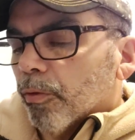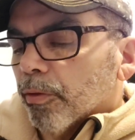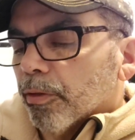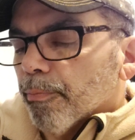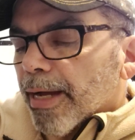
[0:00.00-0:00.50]

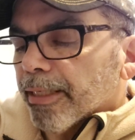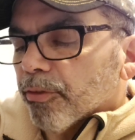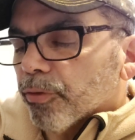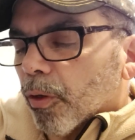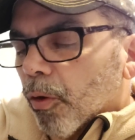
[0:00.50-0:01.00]
The
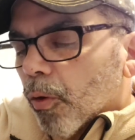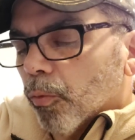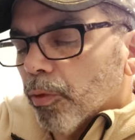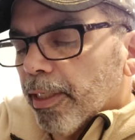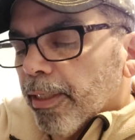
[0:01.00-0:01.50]
magnets are
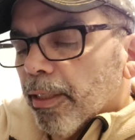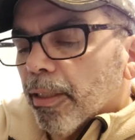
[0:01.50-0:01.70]
only